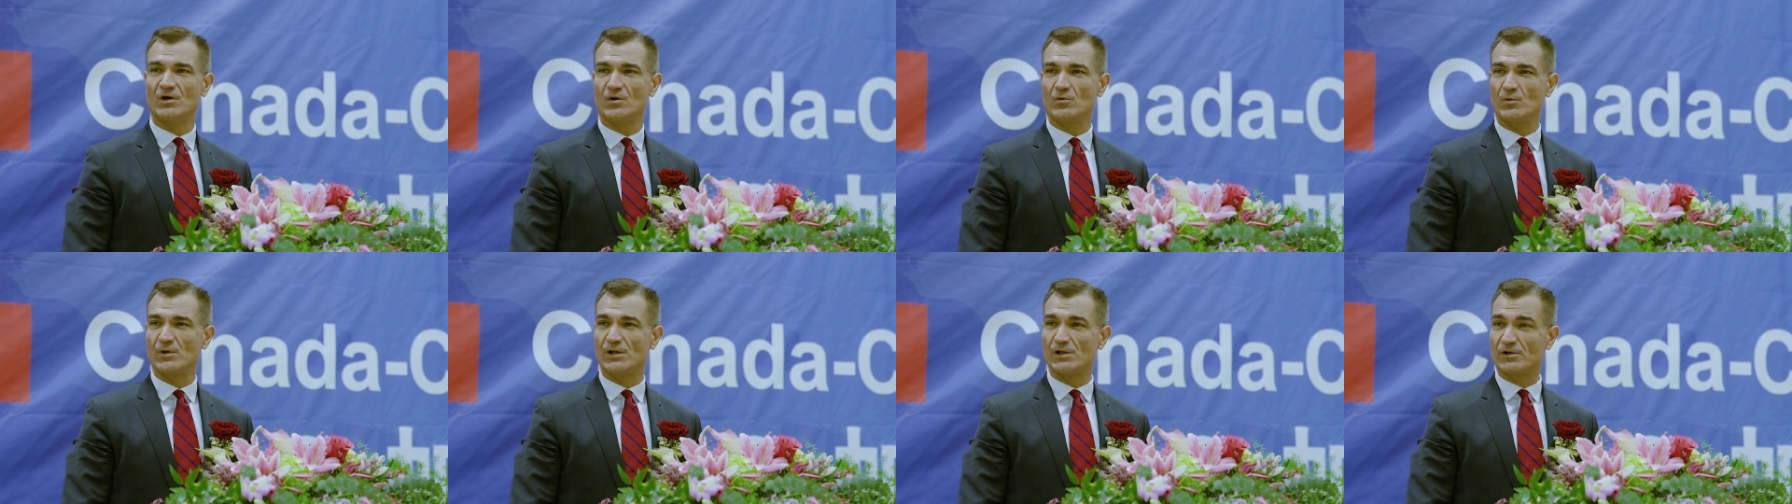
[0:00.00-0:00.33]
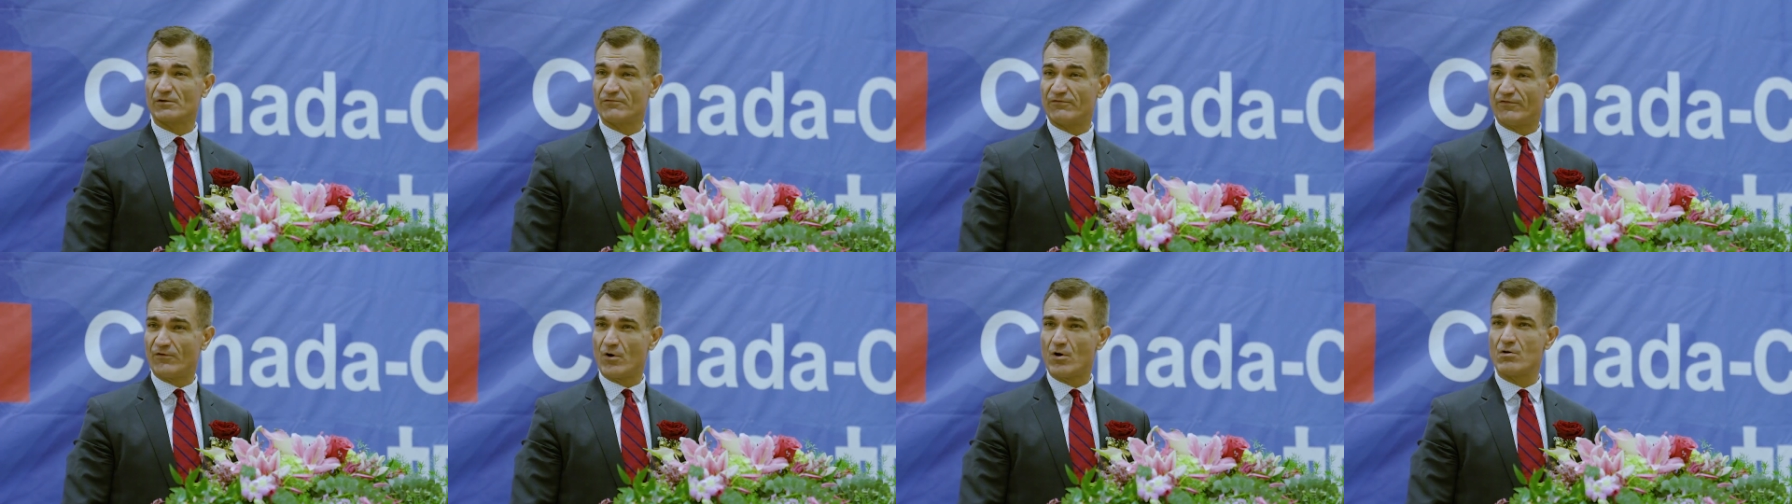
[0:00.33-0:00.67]
we
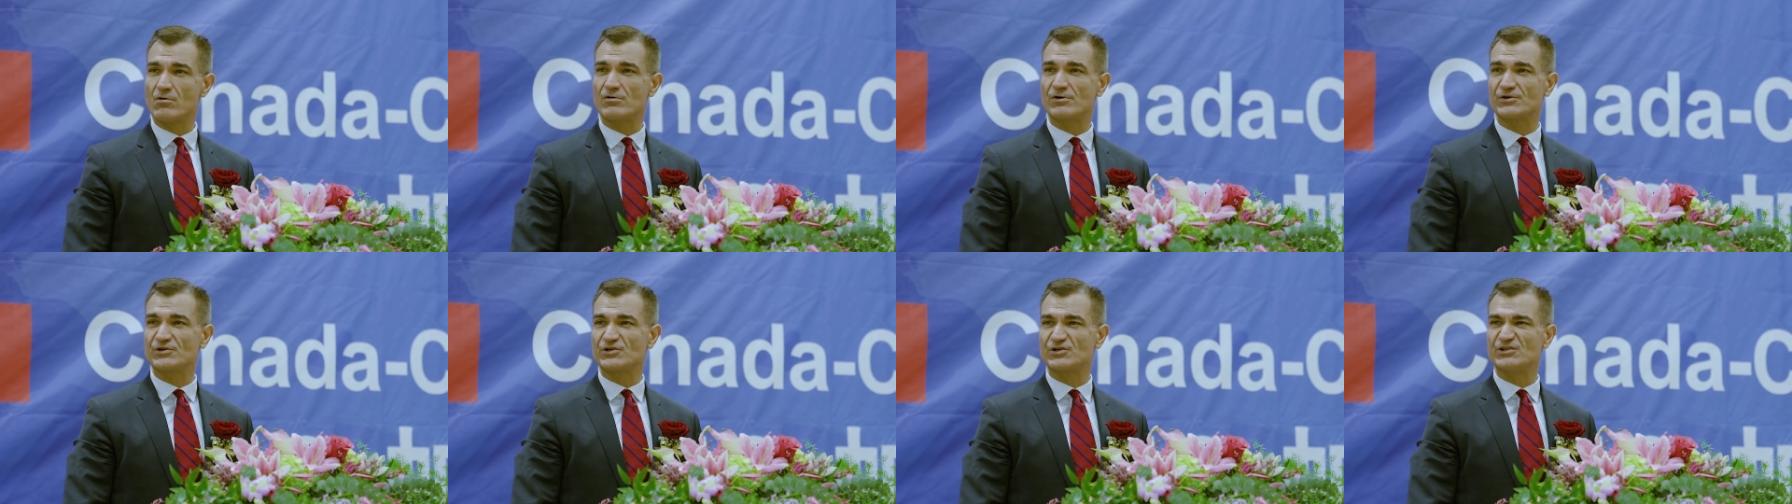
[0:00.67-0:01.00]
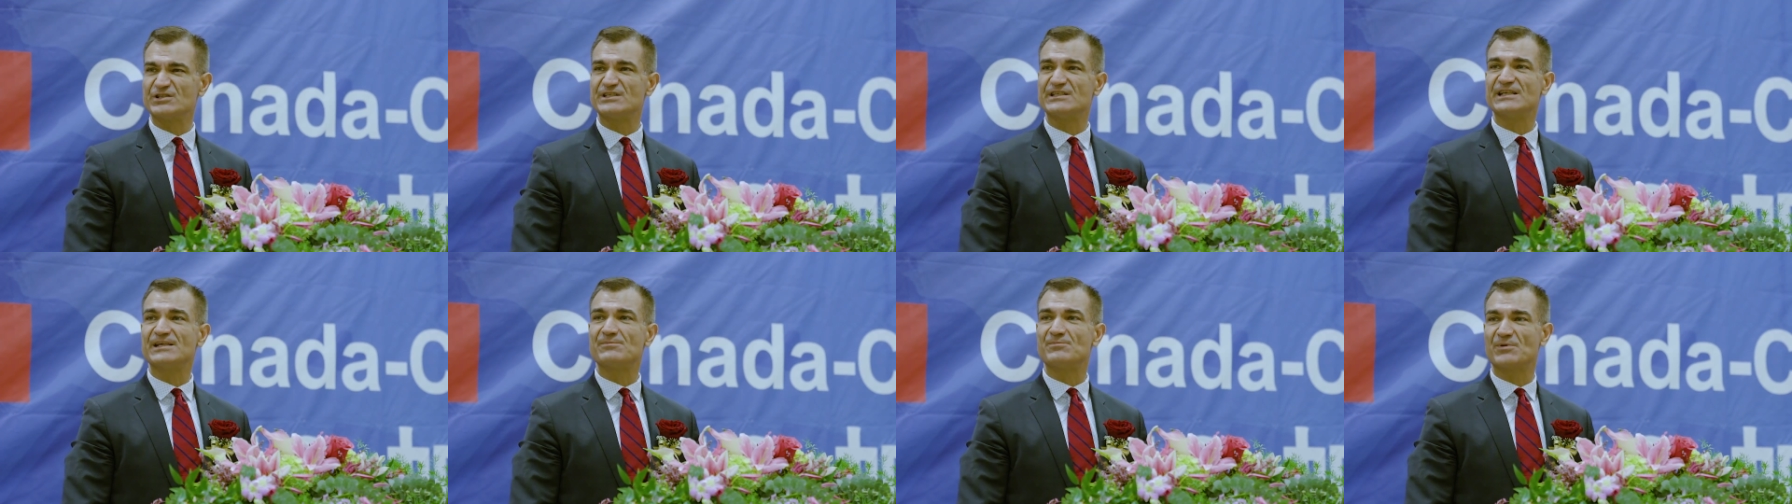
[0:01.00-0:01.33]
look forward to
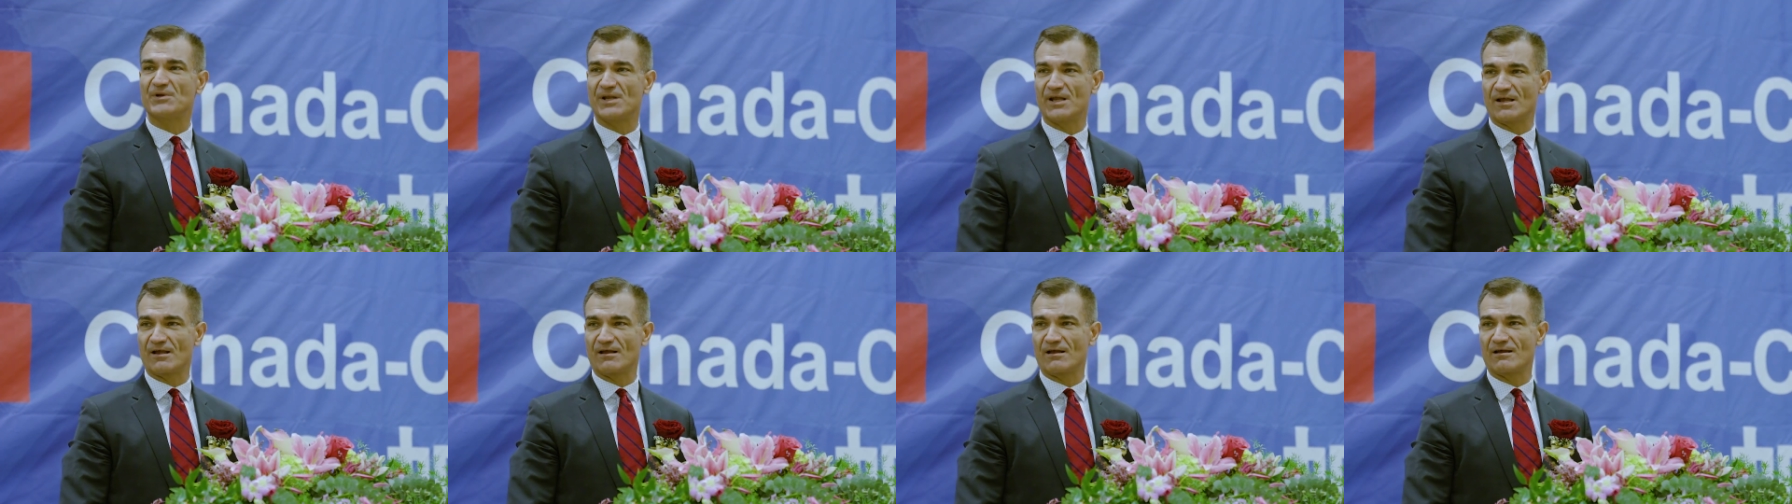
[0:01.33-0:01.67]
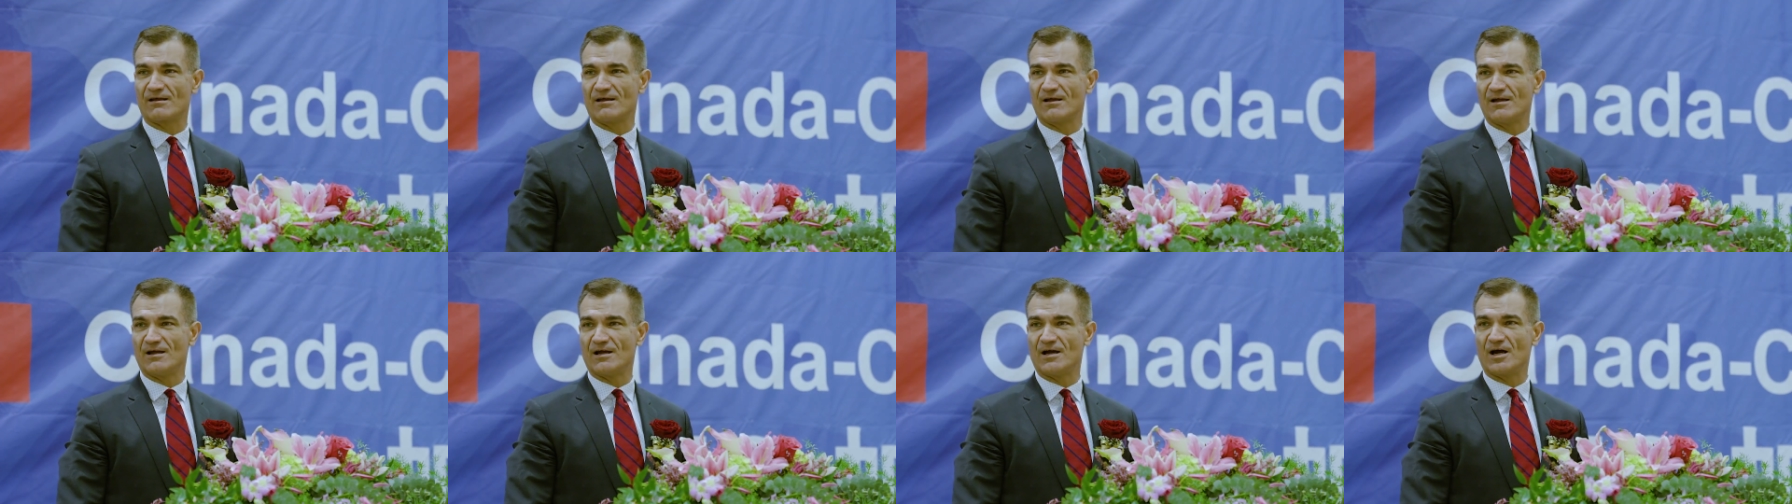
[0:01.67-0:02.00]
deepening
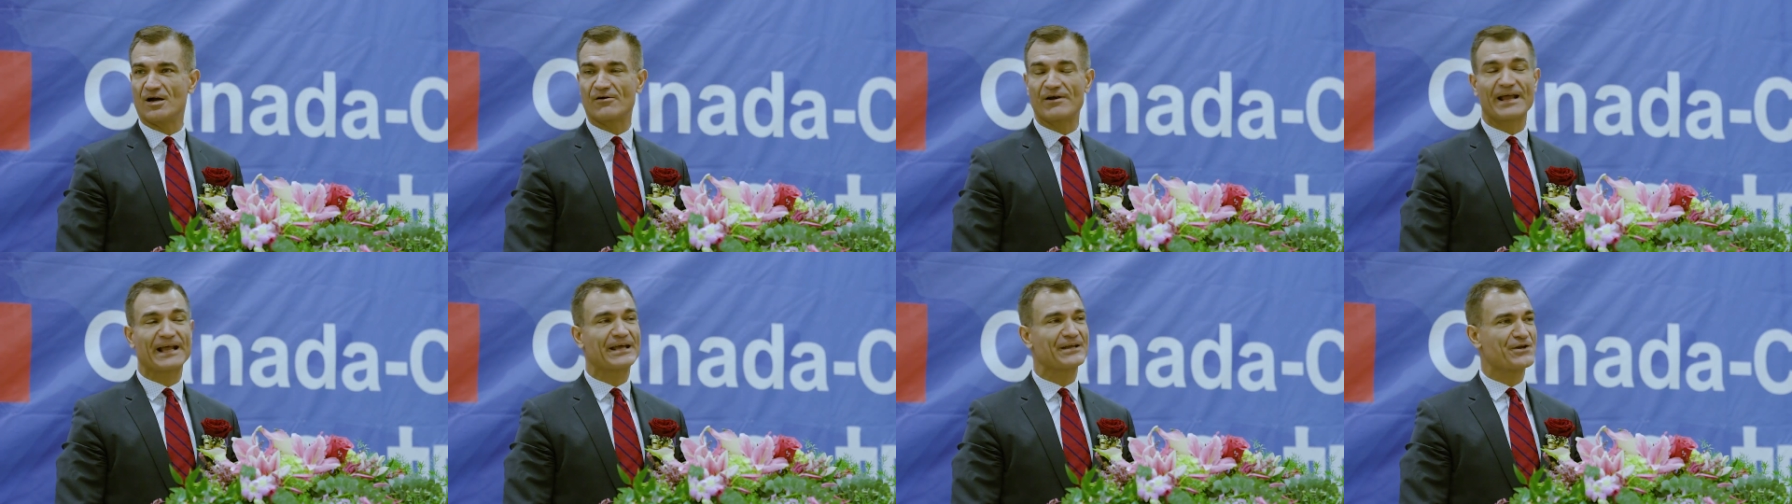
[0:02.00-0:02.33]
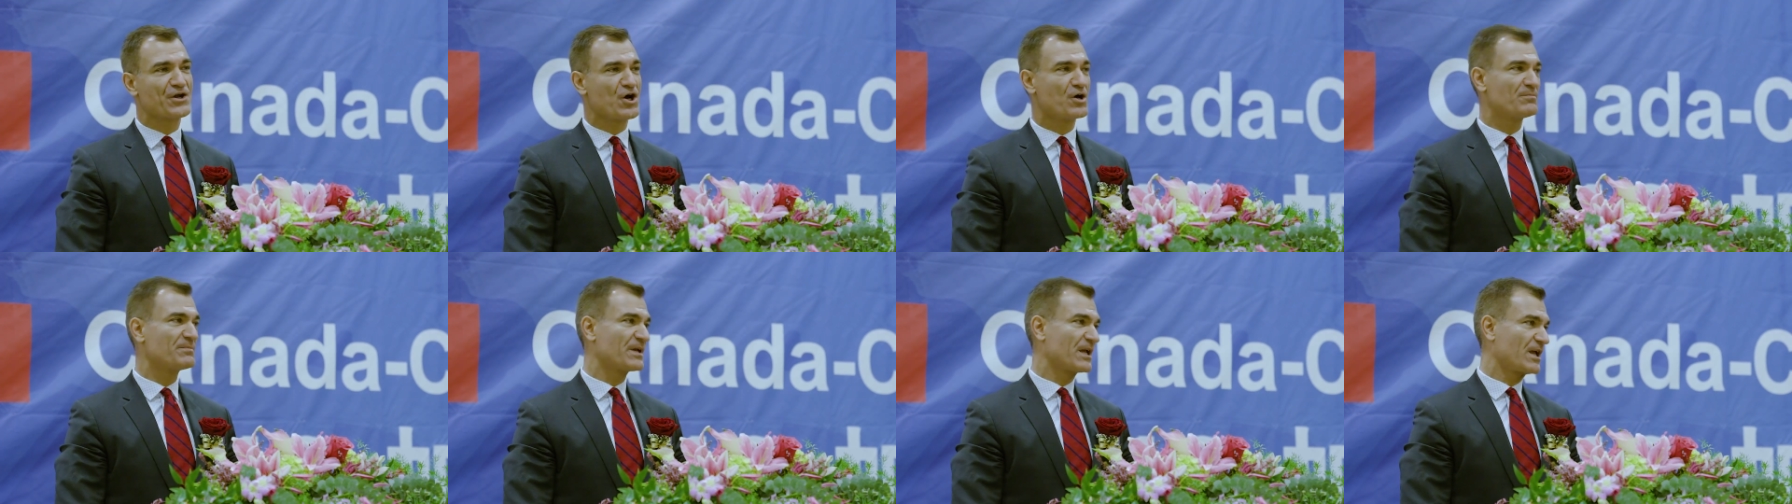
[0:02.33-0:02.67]
our
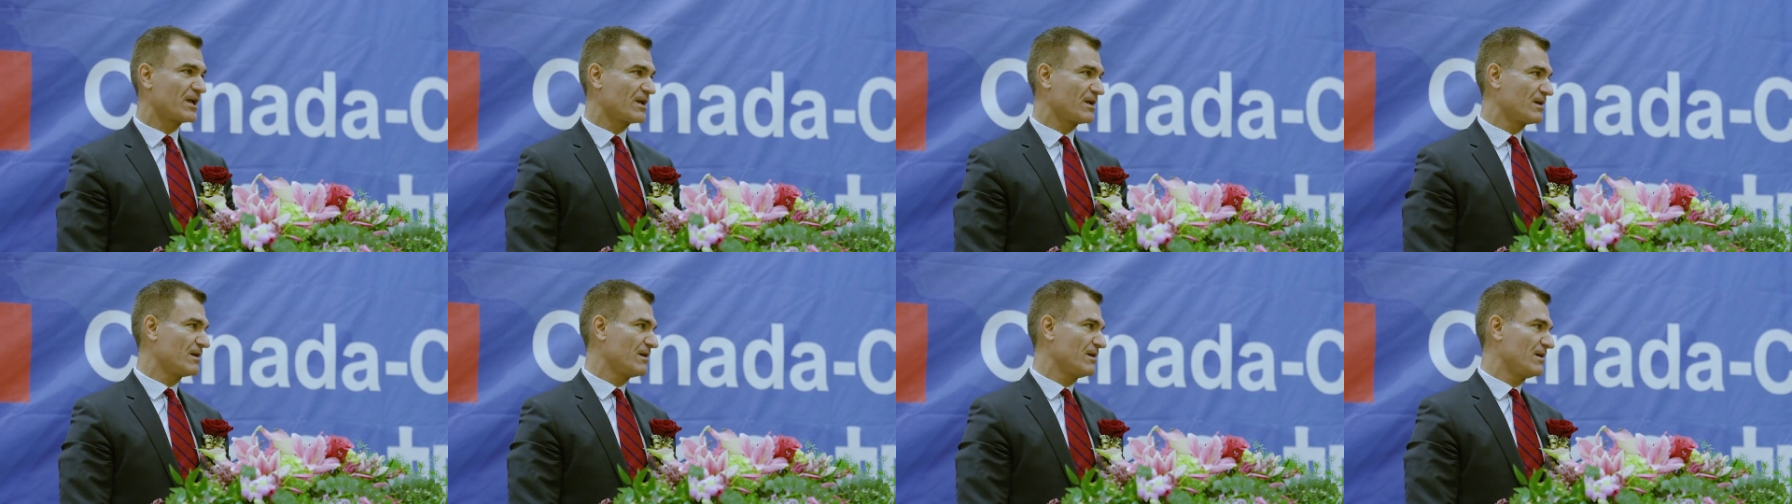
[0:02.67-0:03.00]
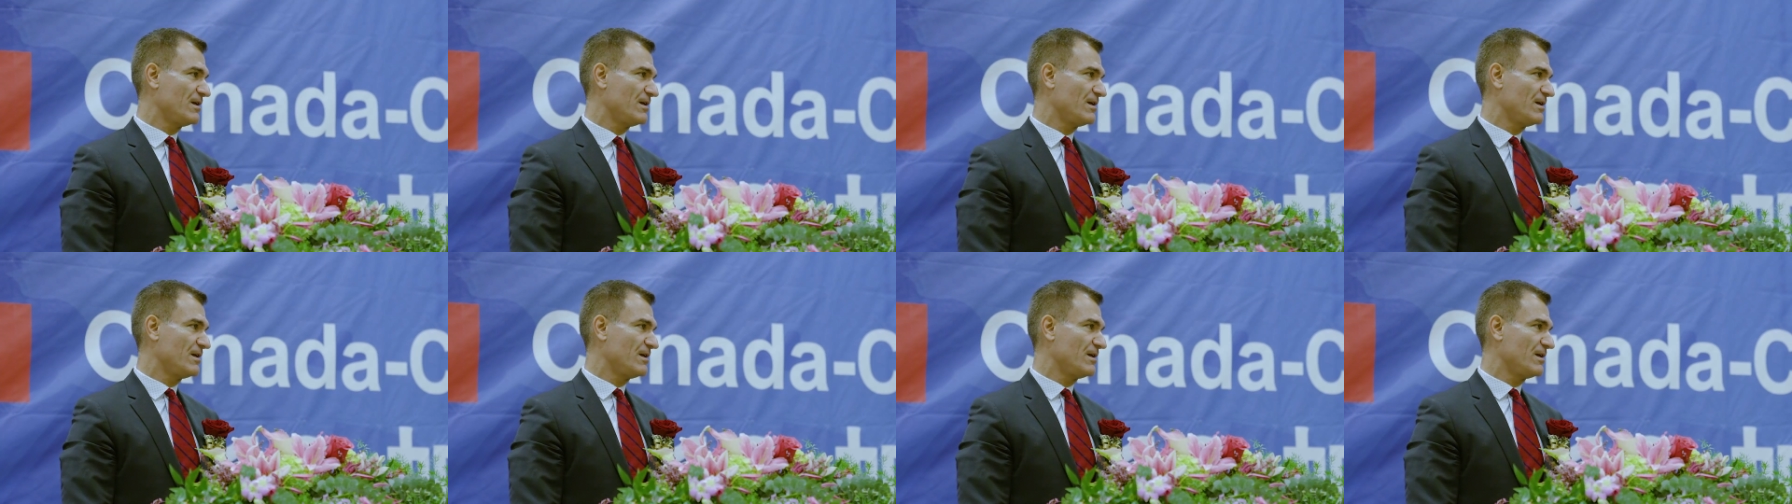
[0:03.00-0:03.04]
economic